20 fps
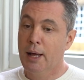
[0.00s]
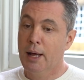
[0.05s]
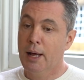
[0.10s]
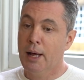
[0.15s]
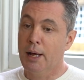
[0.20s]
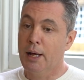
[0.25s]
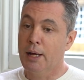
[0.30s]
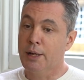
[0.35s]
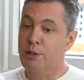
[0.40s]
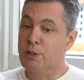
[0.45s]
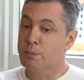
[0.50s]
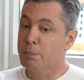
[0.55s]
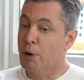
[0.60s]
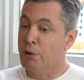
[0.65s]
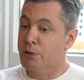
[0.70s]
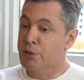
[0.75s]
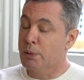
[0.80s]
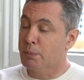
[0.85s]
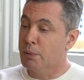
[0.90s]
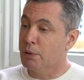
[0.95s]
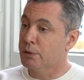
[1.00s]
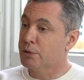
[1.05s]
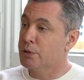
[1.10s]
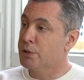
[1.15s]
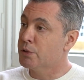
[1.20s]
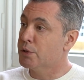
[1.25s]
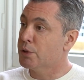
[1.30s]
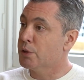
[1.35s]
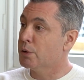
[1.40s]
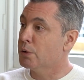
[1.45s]
It's possible
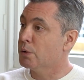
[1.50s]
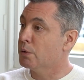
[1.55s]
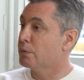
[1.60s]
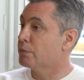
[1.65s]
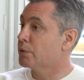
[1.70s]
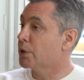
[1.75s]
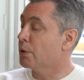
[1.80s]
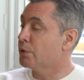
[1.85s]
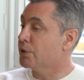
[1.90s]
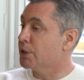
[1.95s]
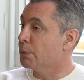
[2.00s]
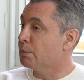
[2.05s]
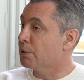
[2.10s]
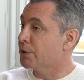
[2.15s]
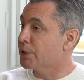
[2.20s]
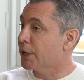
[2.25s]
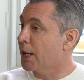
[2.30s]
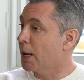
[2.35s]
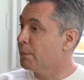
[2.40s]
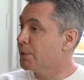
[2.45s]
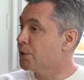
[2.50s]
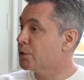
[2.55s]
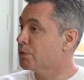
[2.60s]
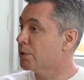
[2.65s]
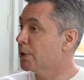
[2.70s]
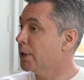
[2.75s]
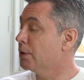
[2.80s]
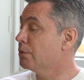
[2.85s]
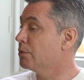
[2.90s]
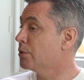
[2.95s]
to go deeper into
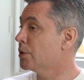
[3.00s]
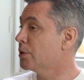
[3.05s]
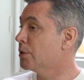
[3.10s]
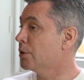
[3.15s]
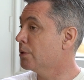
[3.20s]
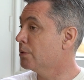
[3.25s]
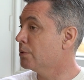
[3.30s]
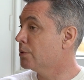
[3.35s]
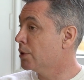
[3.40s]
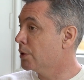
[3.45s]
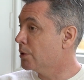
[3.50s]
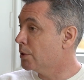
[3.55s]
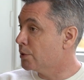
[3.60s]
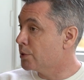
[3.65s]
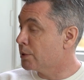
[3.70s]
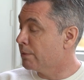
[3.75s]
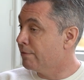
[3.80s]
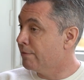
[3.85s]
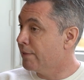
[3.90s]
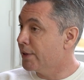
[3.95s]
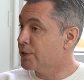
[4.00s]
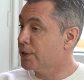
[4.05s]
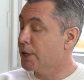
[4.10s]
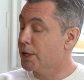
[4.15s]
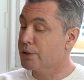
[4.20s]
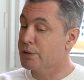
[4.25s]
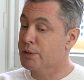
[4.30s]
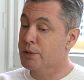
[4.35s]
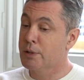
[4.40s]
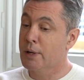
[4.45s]
chemistry, to do some
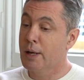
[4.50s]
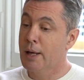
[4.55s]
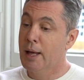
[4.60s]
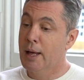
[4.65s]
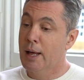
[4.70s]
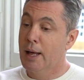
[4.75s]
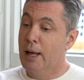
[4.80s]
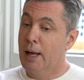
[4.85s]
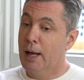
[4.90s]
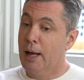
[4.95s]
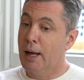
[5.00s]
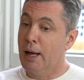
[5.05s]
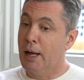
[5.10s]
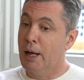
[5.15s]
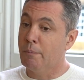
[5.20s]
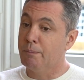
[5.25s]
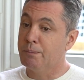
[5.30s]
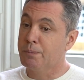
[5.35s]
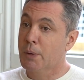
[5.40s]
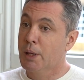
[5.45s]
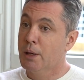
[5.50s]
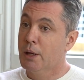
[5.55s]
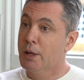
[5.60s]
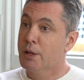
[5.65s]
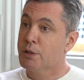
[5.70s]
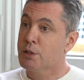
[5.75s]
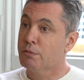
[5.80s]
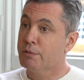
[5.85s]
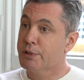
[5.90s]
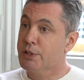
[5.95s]
physics.
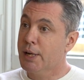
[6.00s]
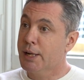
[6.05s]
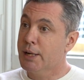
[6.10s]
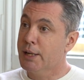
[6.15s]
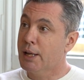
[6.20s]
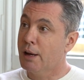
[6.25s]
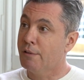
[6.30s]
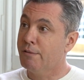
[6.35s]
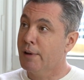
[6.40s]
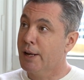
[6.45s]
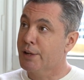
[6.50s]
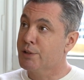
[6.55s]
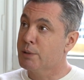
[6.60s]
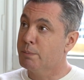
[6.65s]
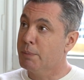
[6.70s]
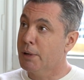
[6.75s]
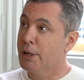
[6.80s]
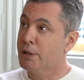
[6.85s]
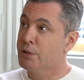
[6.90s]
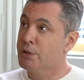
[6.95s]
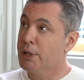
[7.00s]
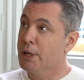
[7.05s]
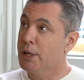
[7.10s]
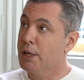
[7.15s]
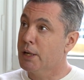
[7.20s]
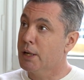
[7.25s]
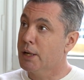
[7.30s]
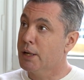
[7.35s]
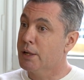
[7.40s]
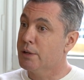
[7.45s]
So retaining that
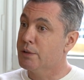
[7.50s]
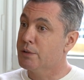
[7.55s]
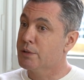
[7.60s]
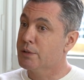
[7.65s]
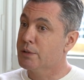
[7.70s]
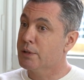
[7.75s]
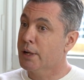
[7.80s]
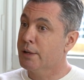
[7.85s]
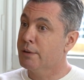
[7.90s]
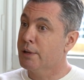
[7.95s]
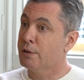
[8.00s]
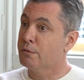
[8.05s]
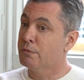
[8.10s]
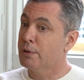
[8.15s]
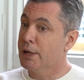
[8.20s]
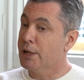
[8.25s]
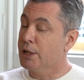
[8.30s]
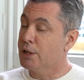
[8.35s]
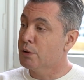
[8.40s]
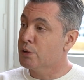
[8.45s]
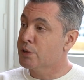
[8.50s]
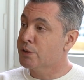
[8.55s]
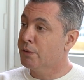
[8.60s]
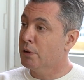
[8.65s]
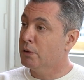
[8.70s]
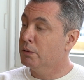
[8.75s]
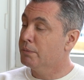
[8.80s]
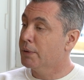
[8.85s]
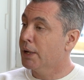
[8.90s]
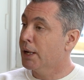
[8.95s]
flexibility is, I think, really
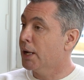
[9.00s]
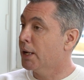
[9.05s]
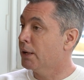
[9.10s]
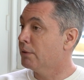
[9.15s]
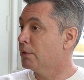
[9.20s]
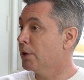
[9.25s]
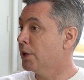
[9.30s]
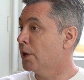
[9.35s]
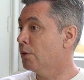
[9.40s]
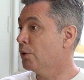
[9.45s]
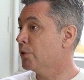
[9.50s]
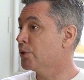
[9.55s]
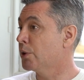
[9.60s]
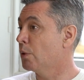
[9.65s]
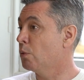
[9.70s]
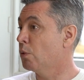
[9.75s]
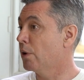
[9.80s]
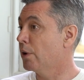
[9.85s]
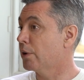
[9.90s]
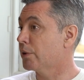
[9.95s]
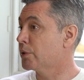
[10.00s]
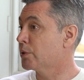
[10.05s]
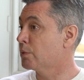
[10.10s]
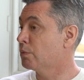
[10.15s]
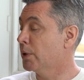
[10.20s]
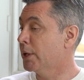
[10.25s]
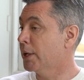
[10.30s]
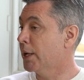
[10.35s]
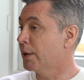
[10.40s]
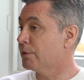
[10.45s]
useful. And it also works.
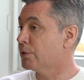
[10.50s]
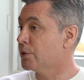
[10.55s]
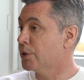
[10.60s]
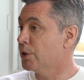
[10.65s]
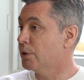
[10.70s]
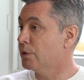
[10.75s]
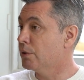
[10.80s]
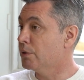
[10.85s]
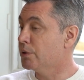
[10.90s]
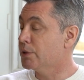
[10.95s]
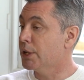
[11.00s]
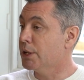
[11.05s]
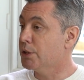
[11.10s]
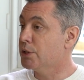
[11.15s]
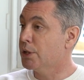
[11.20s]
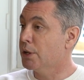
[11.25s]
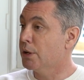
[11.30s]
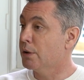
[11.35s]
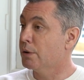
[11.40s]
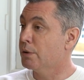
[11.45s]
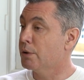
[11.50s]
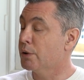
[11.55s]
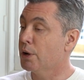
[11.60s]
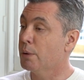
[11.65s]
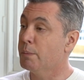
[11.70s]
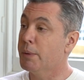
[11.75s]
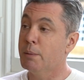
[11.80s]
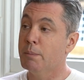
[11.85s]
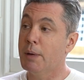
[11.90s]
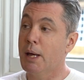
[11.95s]
We get students each year who
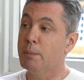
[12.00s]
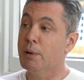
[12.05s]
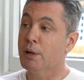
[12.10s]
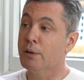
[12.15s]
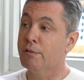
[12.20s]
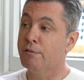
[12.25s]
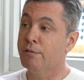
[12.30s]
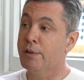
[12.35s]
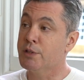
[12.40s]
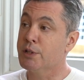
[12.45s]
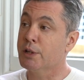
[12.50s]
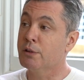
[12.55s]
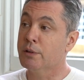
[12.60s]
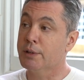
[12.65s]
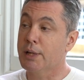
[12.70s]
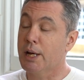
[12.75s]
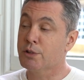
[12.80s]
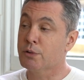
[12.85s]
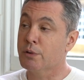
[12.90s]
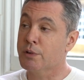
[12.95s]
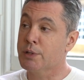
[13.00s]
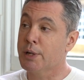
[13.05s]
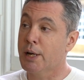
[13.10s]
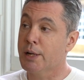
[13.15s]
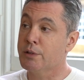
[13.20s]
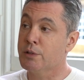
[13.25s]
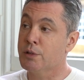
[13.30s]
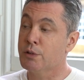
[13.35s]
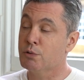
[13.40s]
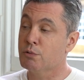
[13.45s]
come in maybe on the physical natural
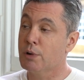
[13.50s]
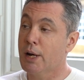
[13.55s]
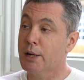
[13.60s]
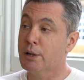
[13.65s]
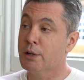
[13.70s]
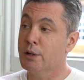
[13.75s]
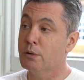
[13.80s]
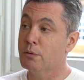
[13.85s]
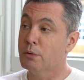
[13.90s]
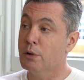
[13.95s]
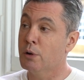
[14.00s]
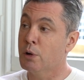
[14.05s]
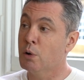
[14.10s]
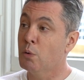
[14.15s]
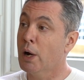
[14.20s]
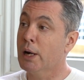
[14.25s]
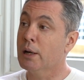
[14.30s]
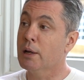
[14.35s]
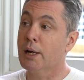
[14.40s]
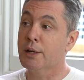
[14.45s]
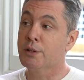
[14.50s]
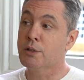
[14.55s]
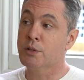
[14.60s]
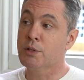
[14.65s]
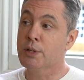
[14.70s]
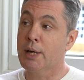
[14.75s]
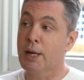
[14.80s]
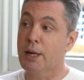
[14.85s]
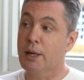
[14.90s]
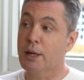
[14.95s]
sciences track who quite like to
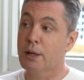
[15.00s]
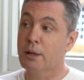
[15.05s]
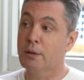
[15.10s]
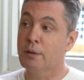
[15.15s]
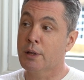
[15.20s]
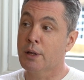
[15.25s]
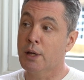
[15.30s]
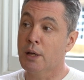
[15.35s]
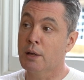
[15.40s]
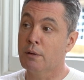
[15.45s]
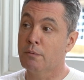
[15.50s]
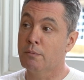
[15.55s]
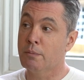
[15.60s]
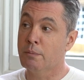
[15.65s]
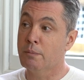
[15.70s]
take the